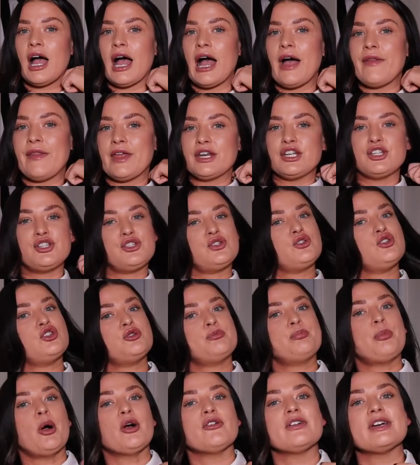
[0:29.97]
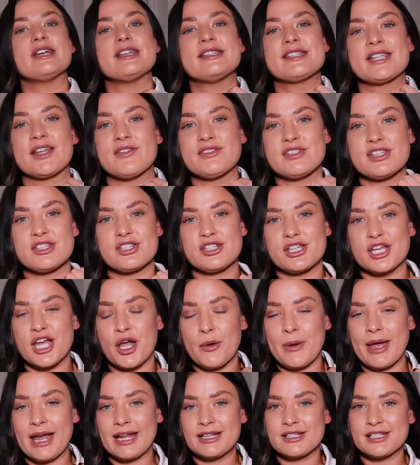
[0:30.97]
And then as soon as Boris gives us the
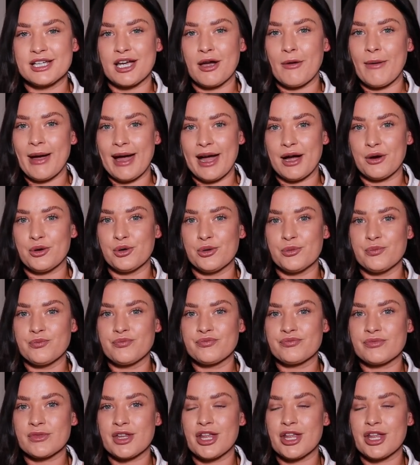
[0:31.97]
go-ahead to go out,